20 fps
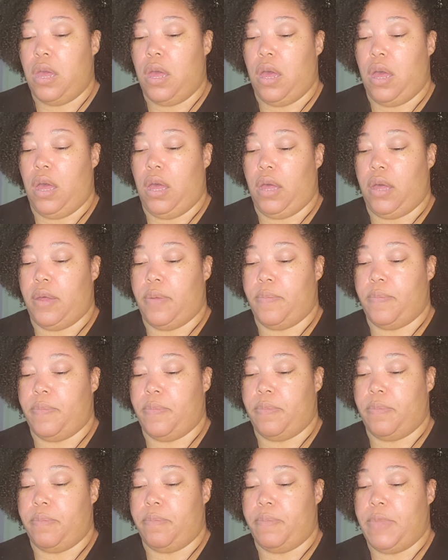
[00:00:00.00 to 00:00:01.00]
Um,
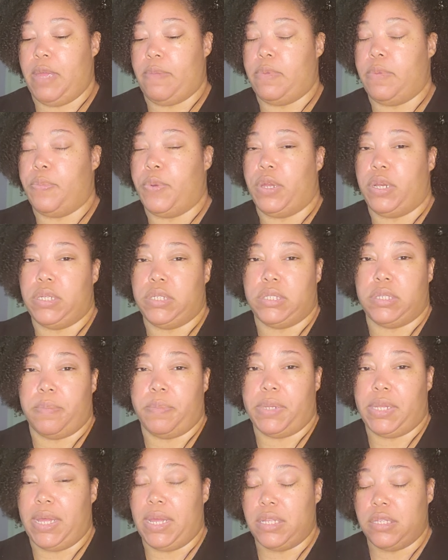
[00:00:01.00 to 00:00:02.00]
maybe putting some
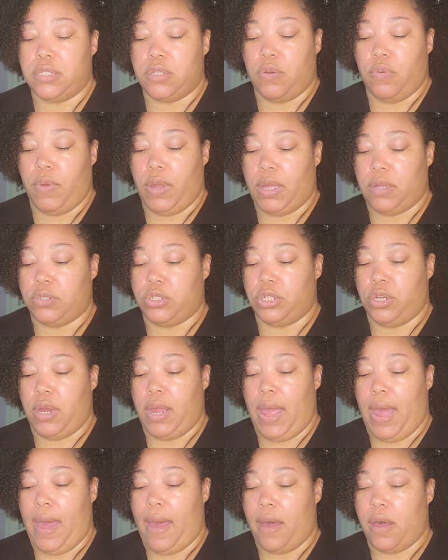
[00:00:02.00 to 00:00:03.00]
plants around your
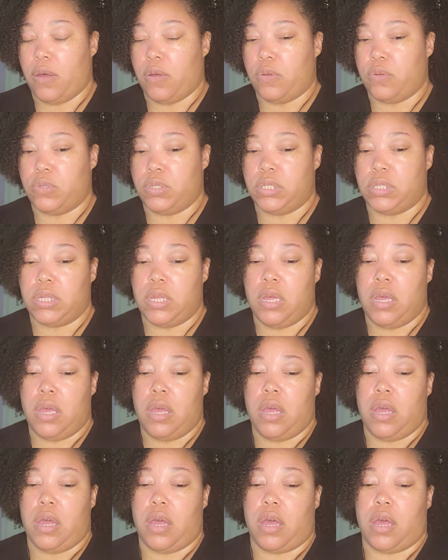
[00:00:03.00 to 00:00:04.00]
house
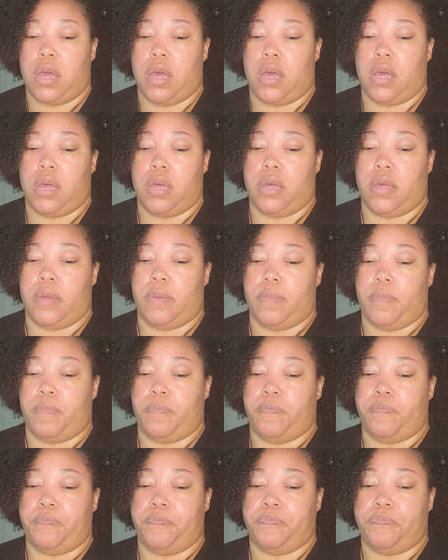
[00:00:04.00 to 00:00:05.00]

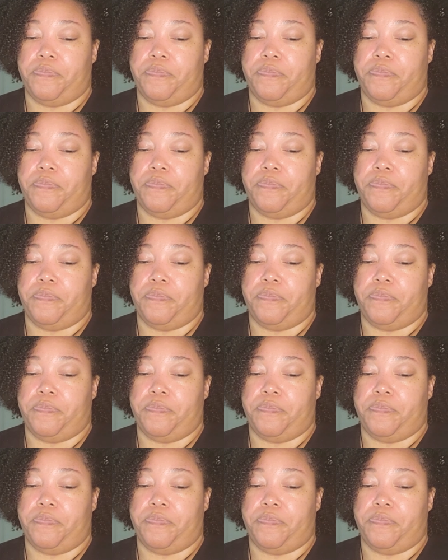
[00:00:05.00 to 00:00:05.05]
um,